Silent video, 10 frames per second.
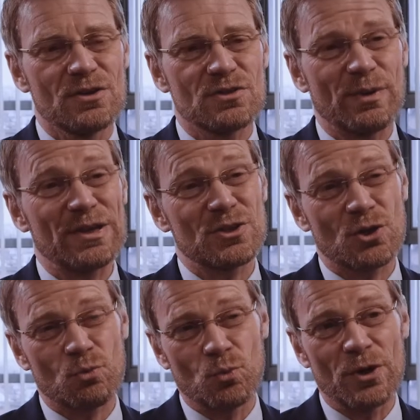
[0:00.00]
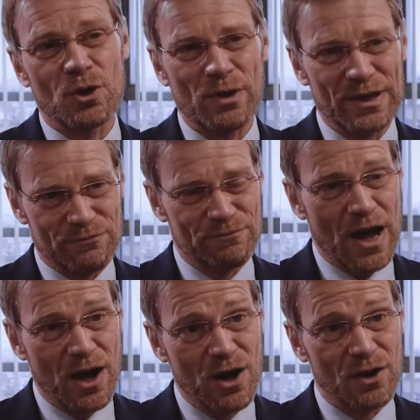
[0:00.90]
So we had to work quite
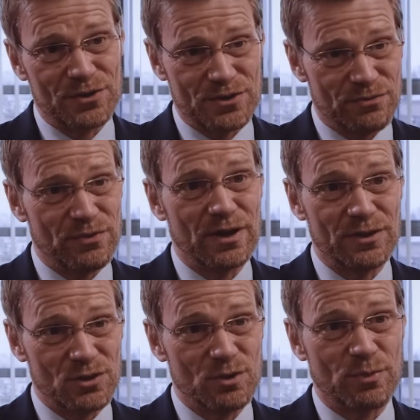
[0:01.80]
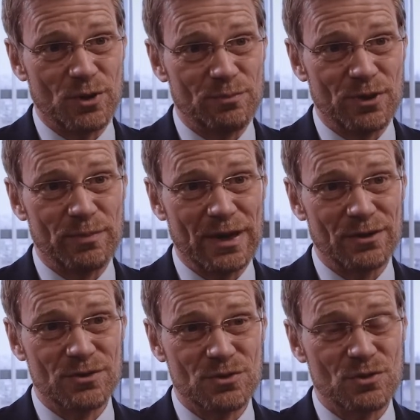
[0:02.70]
hard to find an appropriate
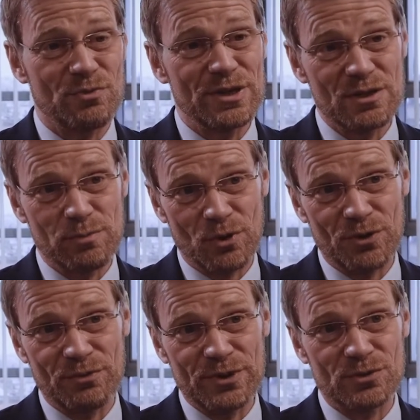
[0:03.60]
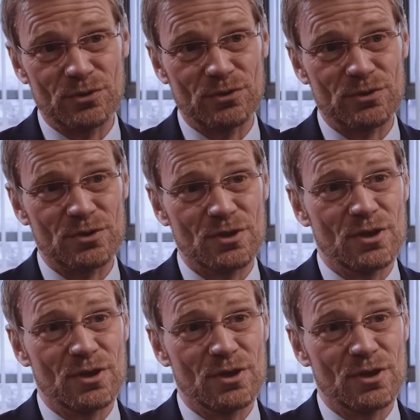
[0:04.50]
balance, to redeploy resources